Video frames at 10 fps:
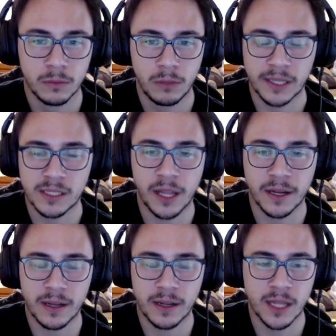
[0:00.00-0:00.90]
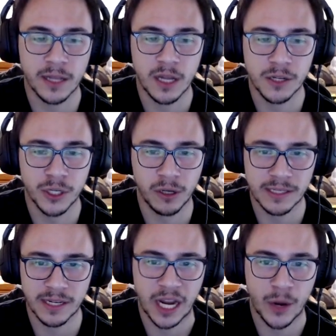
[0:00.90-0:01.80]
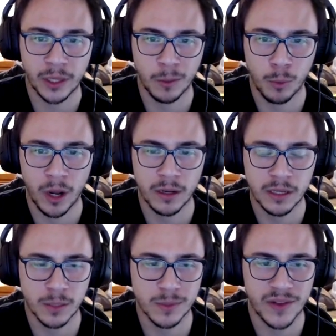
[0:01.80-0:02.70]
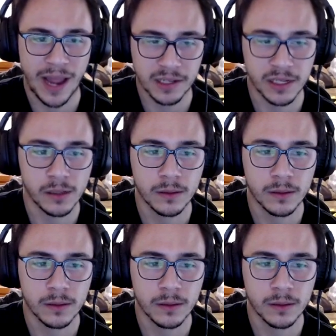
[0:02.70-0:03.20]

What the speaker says: Like it's not like Don Cheadle has to carry LeBron in terms of acting.